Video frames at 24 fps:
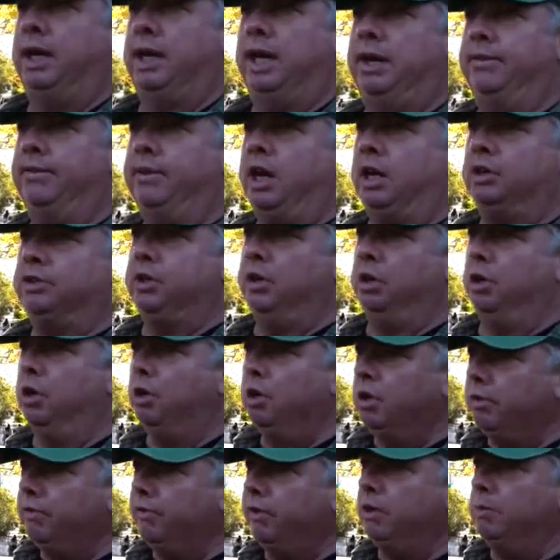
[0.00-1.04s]
I haven't actually
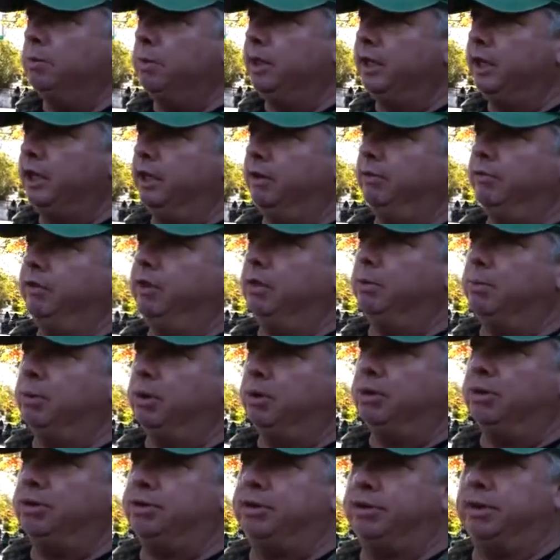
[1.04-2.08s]
heard of anybody getting
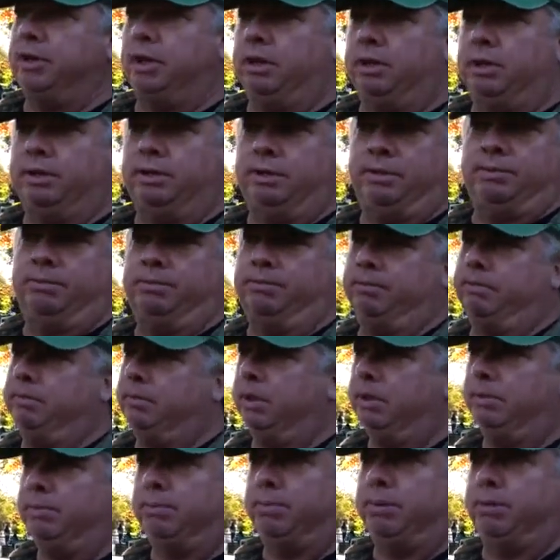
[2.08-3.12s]
reimbursed.
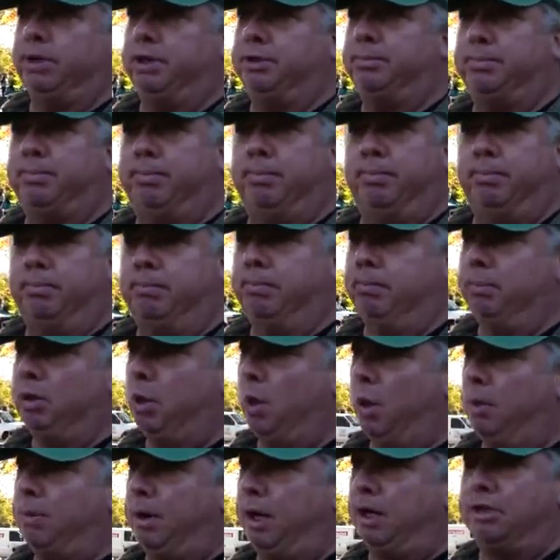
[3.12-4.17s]
It's
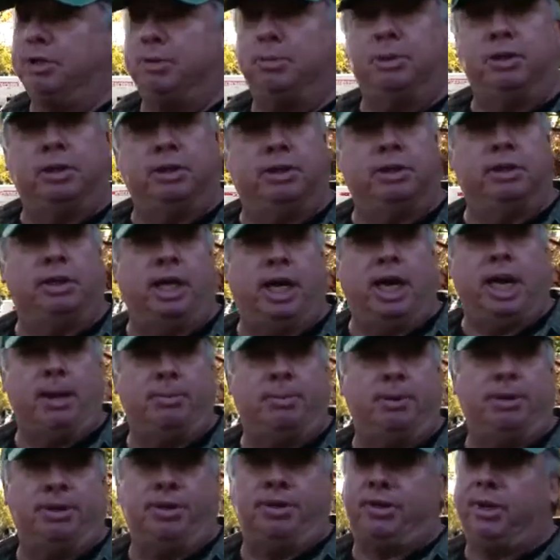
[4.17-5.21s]
quite possible it
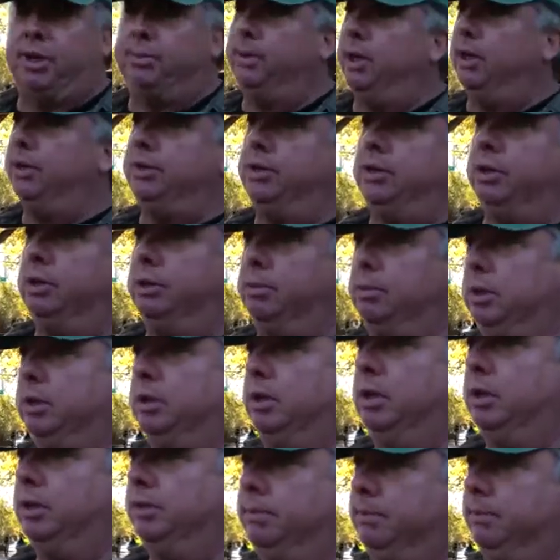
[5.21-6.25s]
happens. I'm not sure,
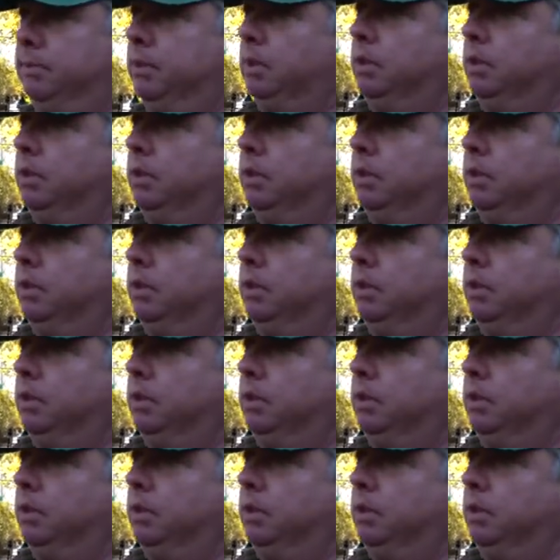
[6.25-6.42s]
but